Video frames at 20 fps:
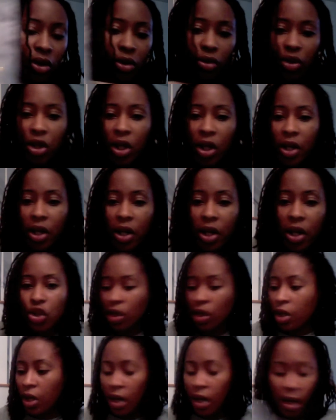little
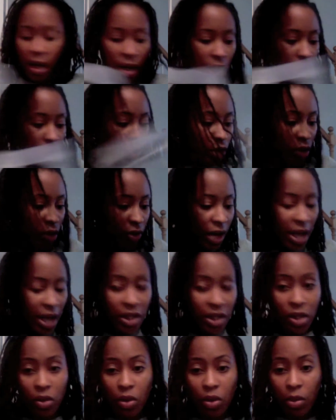touch. So
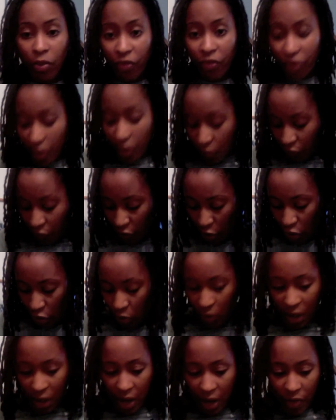that's the
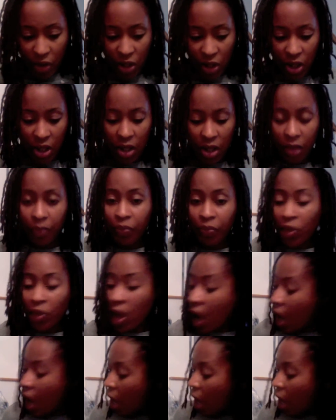first one I received.